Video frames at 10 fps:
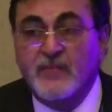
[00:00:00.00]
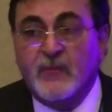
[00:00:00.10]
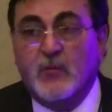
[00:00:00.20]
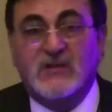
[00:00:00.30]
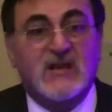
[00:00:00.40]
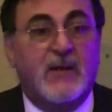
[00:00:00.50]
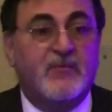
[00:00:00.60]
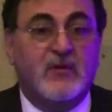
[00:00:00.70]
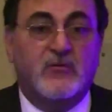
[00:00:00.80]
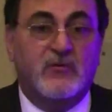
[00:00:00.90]
what's
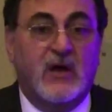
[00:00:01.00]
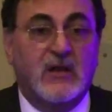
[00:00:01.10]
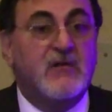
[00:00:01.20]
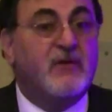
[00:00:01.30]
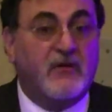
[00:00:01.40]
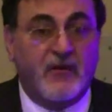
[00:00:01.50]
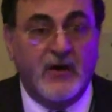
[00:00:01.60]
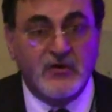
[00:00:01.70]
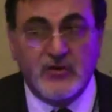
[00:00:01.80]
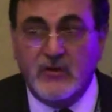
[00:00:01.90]
happening to the liver
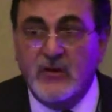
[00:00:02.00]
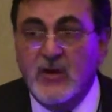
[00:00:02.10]
function,